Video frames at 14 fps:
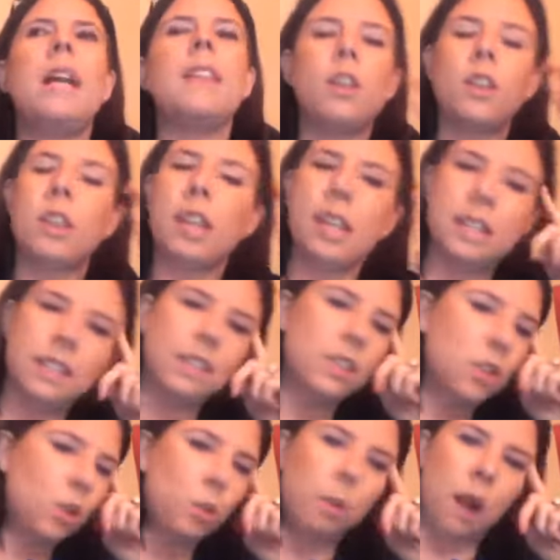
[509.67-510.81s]
And the other thing is
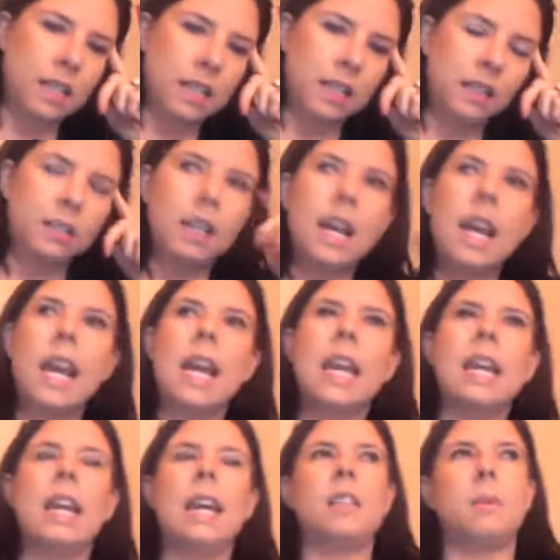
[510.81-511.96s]
it's so practical.
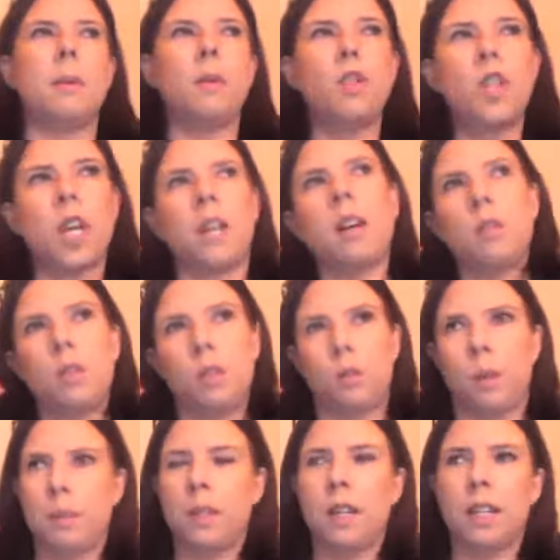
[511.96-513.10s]
It is about check out this
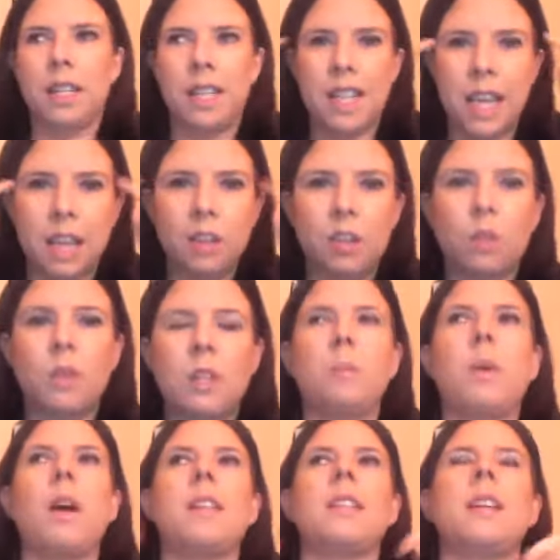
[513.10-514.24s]
website, think through this
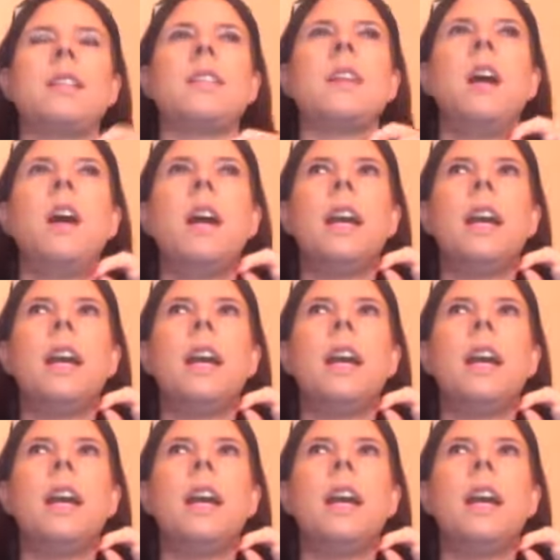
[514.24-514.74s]
process.